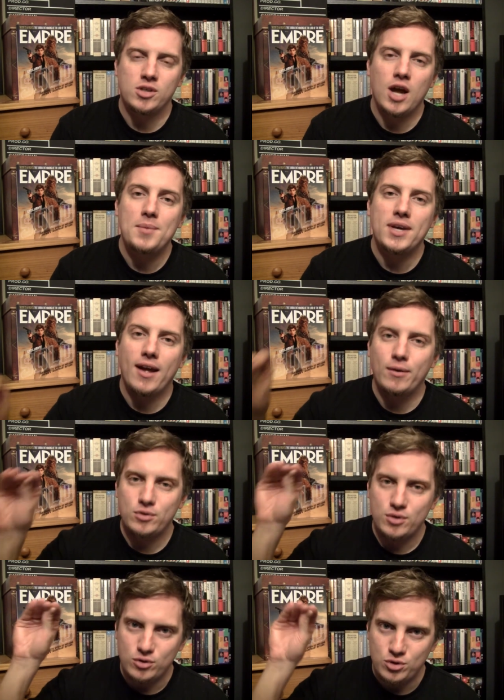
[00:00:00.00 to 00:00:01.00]
coming
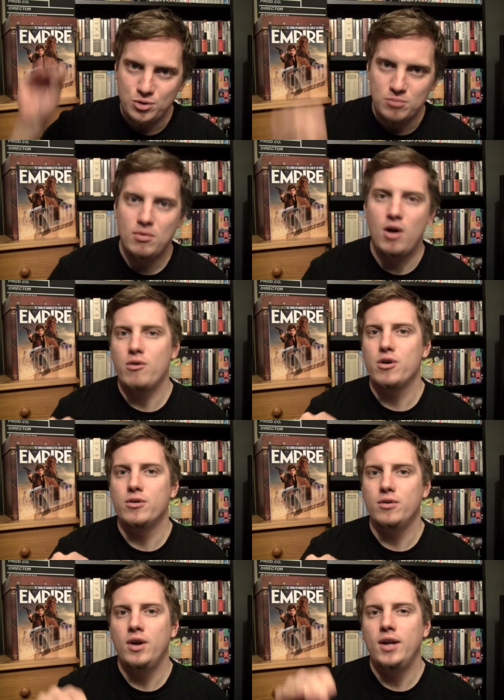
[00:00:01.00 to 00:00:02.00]
out
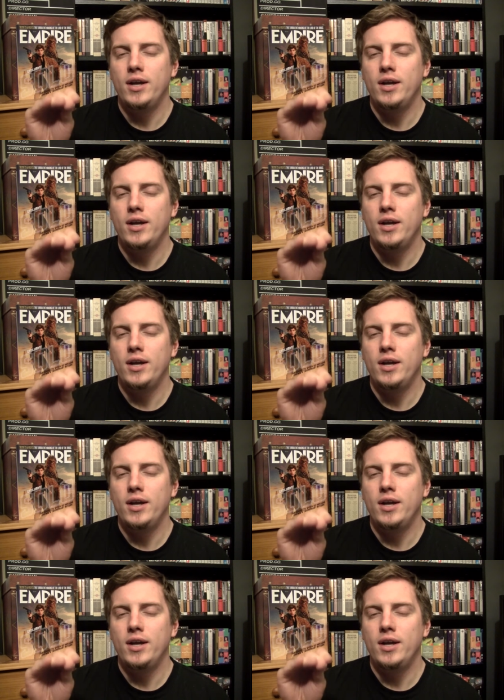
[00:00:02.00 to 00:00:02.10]
tomorrow.